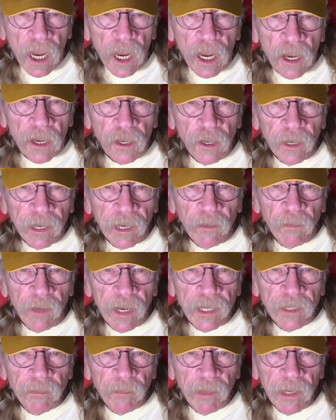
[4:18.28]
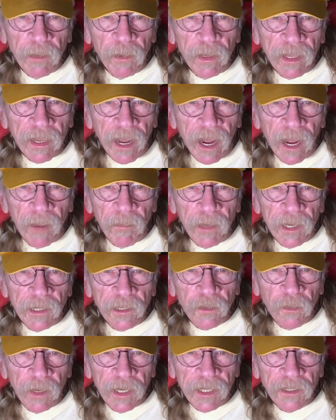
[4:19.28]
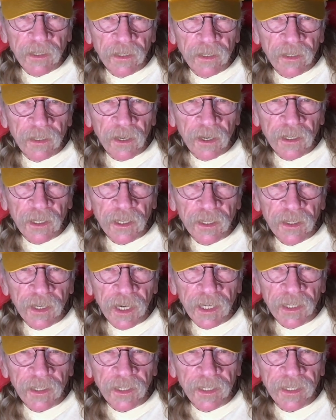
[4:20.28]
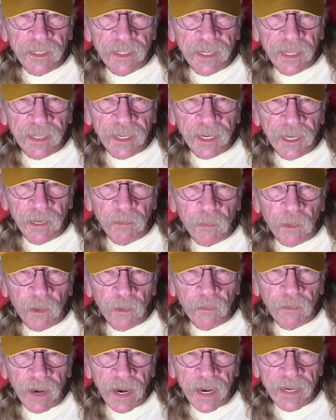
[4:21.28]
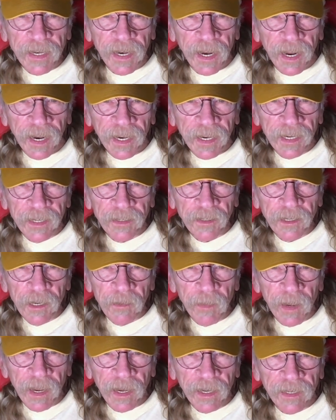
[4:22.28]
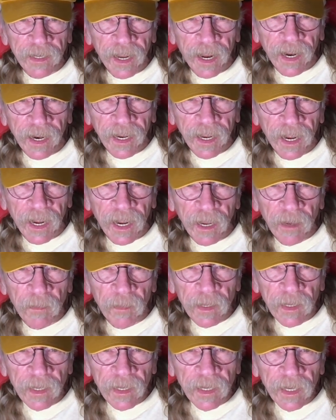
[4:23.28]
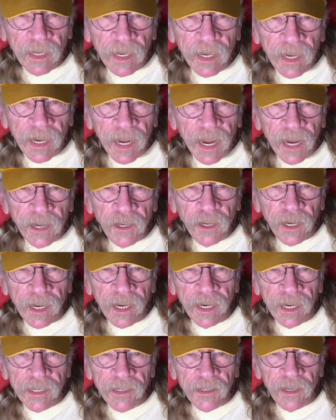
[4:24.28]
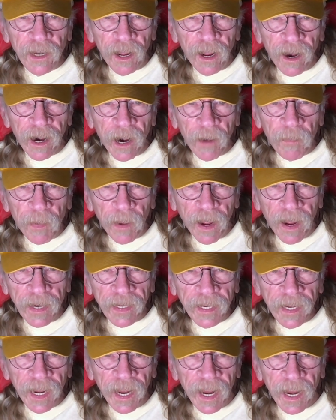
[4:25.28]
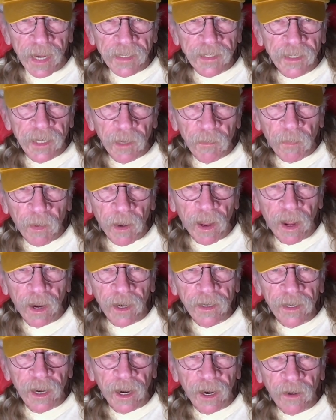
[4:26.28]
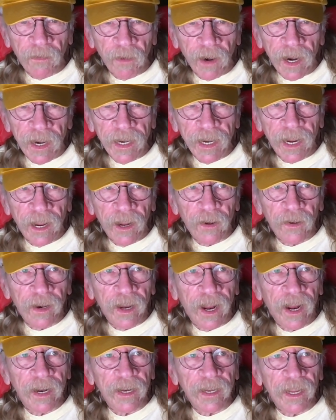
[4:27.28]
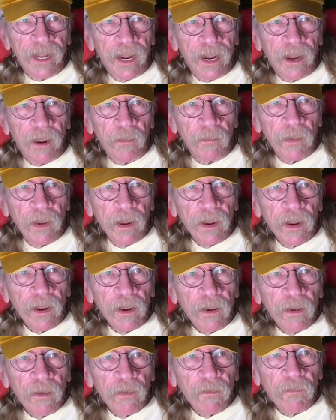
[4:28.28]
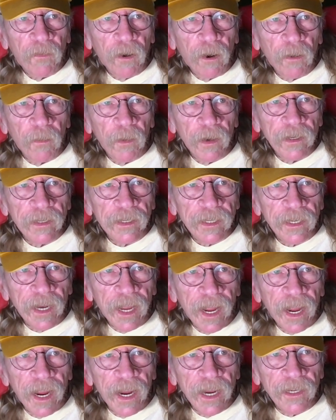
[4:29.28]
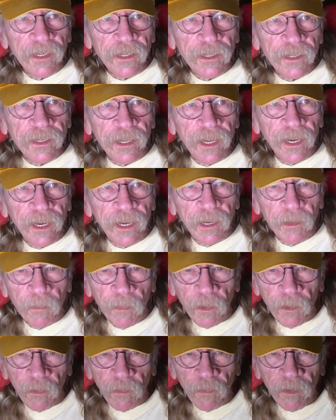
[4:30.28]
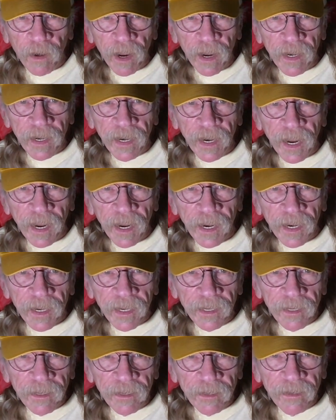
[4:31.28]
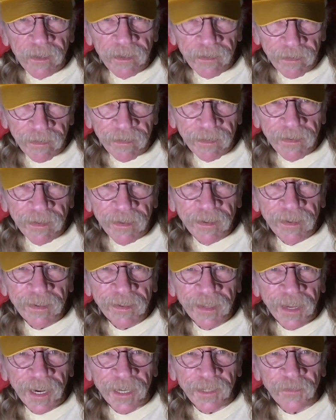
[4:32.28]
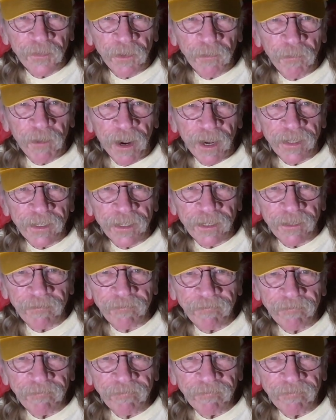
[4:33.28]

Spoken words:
You can reach me with comments, questions, or suggestions at theliberalredneck@gmail.com. And you can listen to all our podcasts at blogtalkradio.com/theliberalredneck. Thanks for watching.